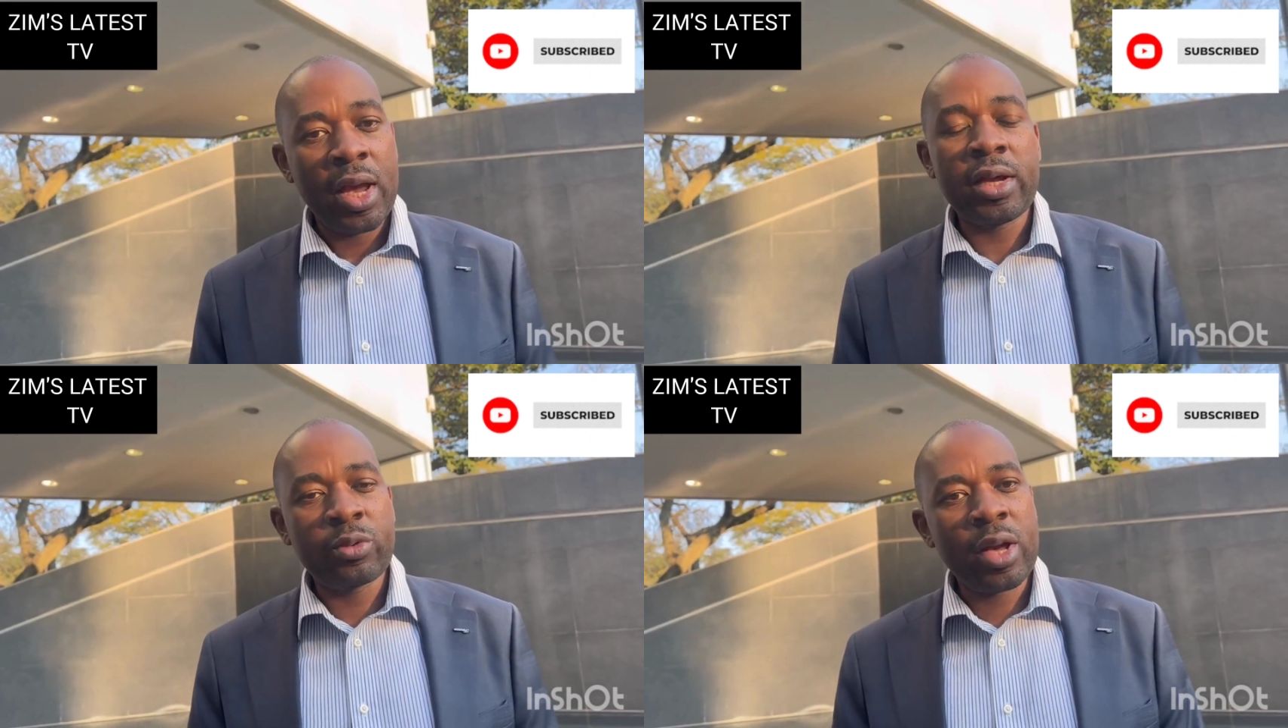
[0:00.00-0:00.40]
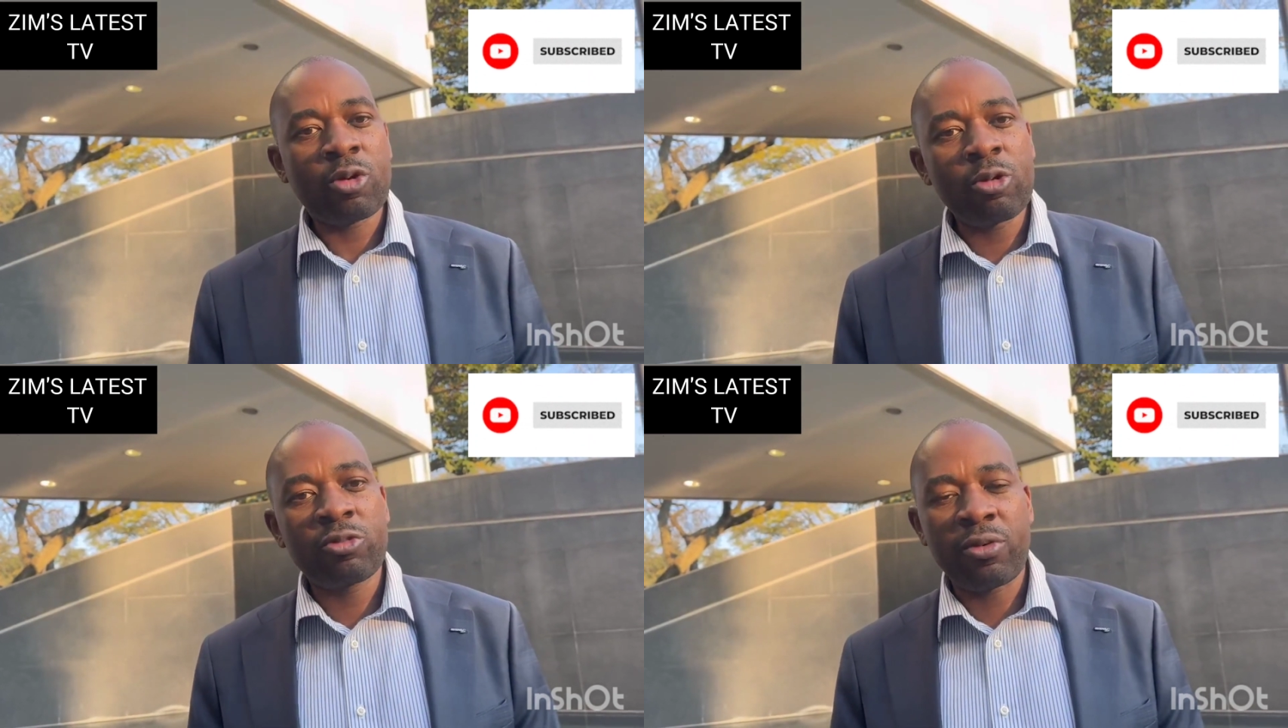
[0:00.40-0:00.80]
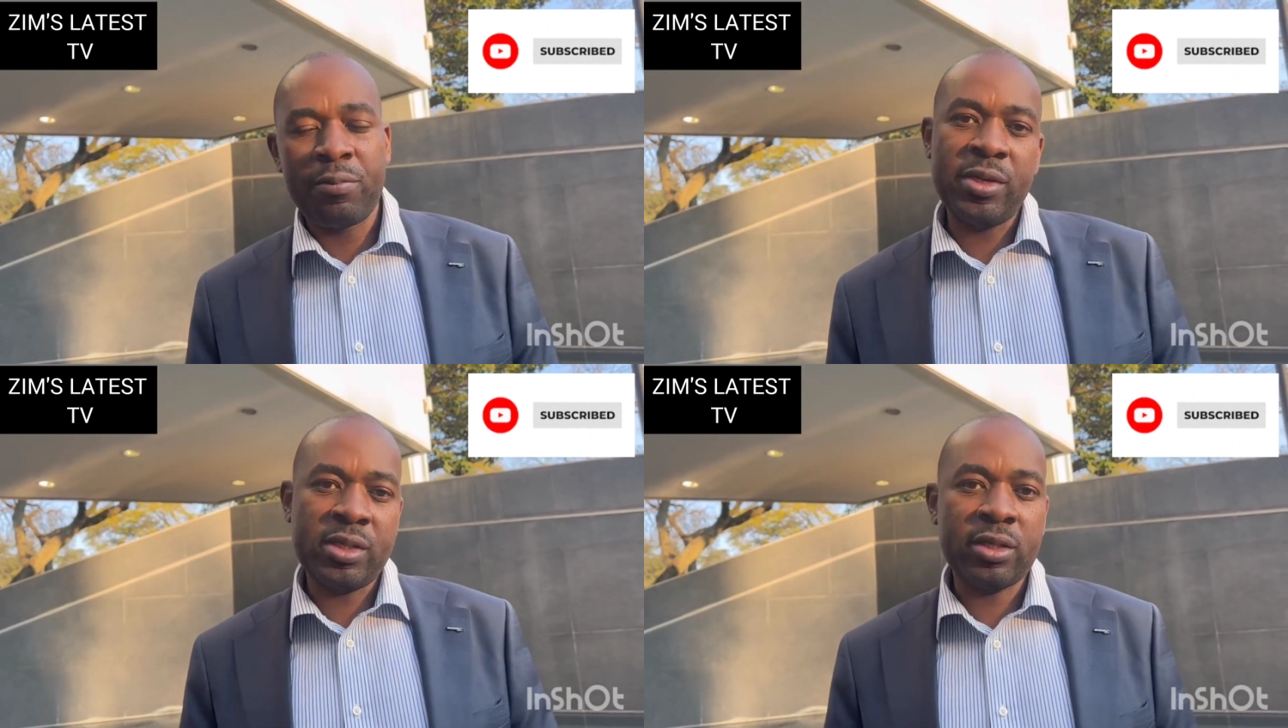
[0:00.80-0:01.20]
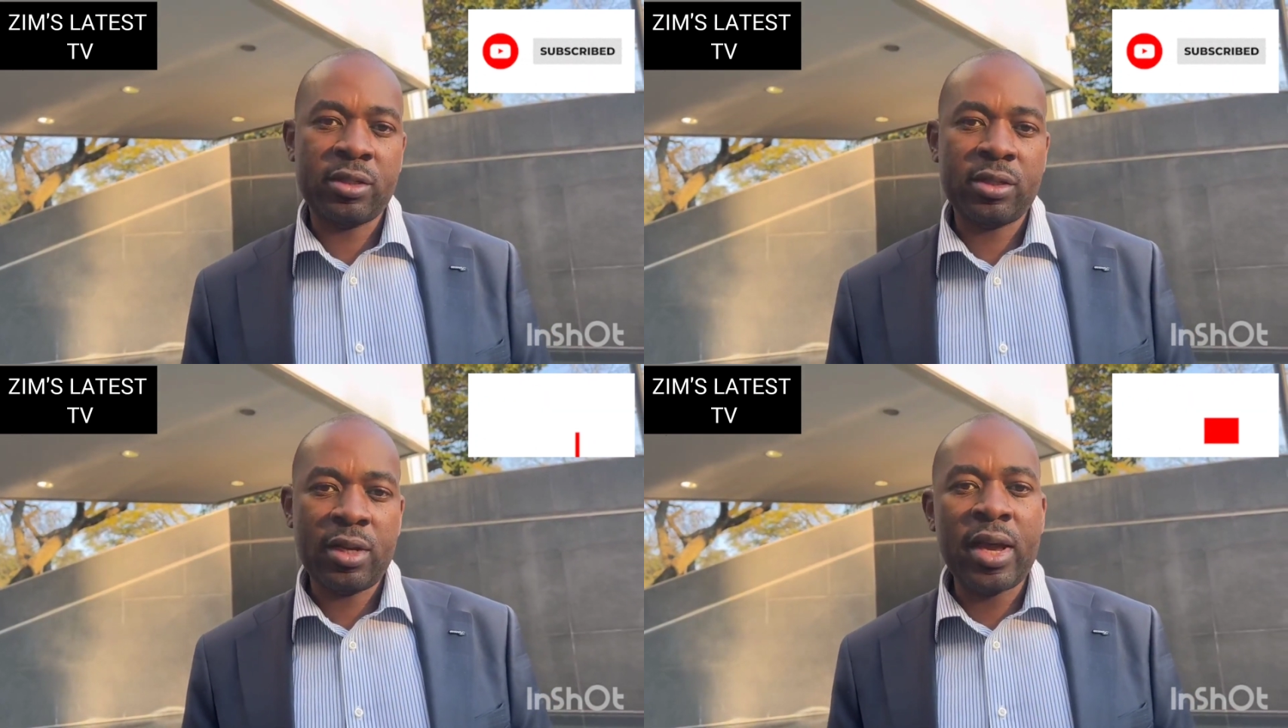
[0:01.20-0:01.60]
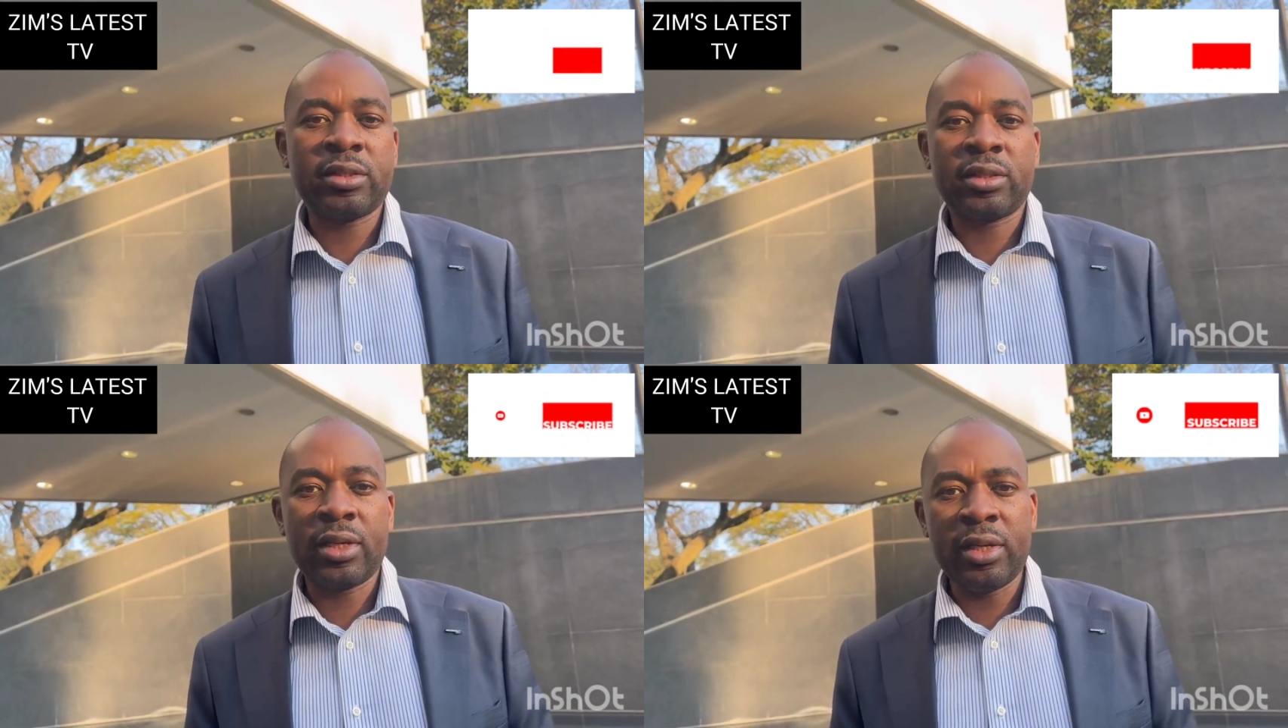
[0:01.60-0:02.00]
and we are good for business
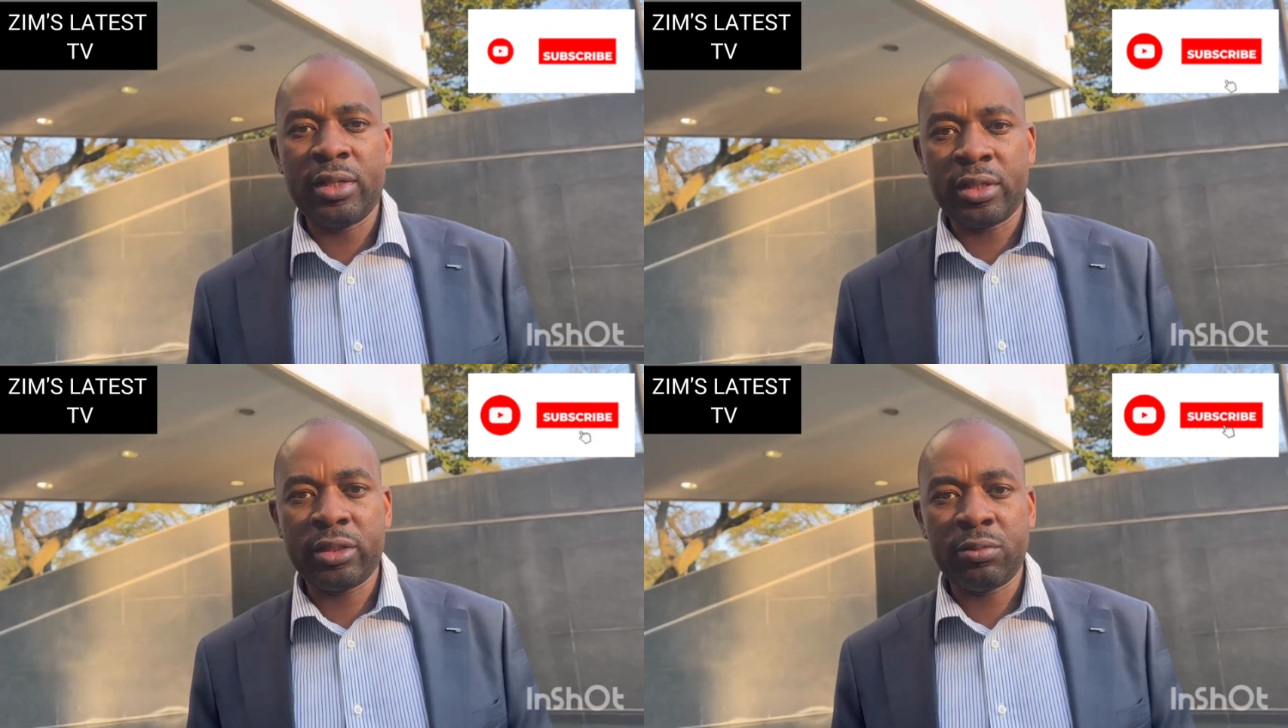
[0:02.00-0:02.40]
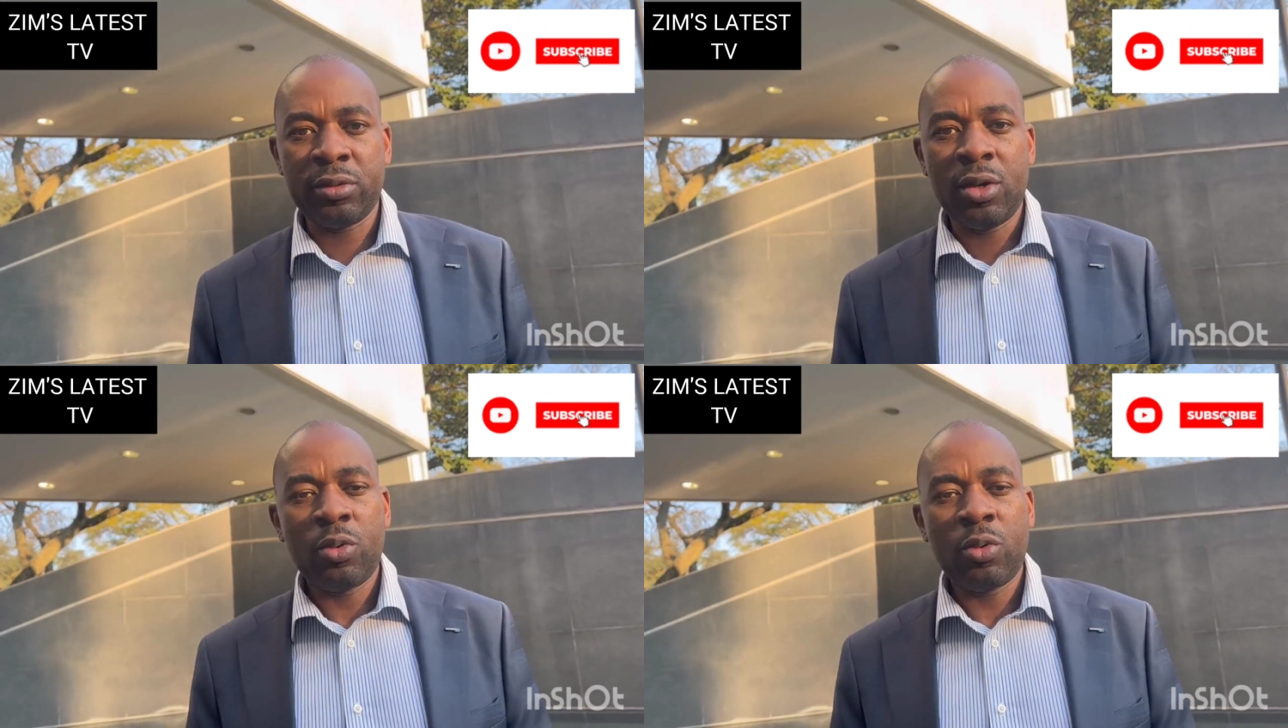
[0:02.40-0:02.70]
as a leadership.